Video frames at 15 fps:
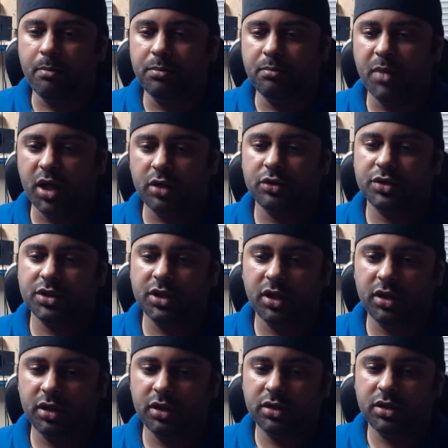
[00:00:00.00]
my
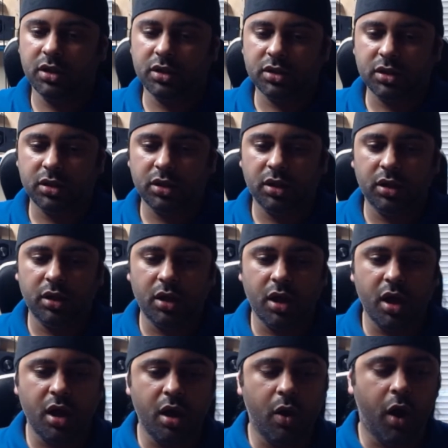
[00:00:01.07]
concern is this:
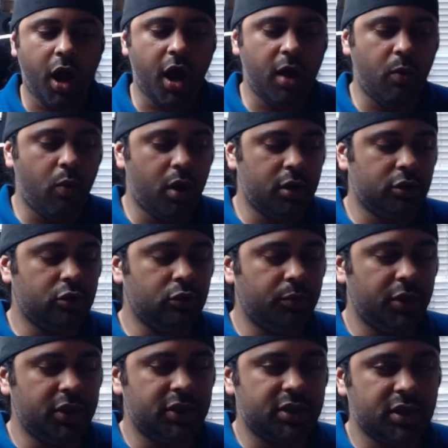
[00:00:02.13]
I want to
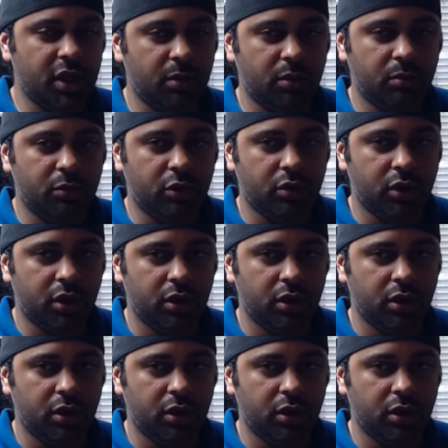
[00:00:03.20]
be saving money.